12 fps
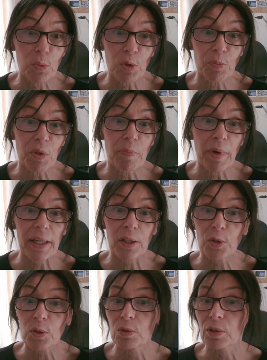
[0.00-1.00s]
it would be
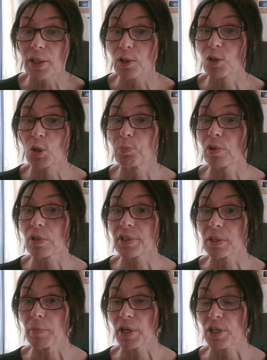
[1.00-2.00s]
better to look at other
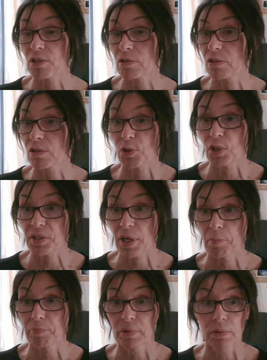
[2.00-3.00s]
policy measures, for
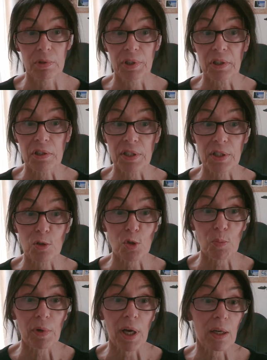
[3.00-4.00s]
example, increasing
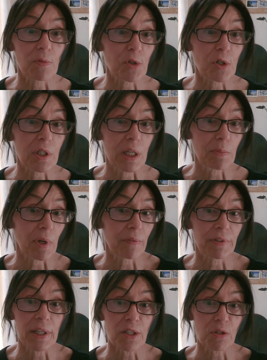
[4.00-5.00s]
supply of
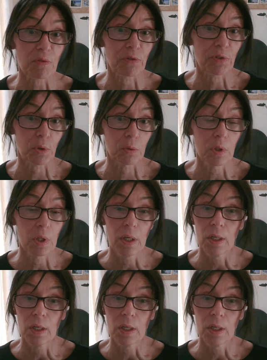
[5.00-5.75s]
sustainable aviation fuel.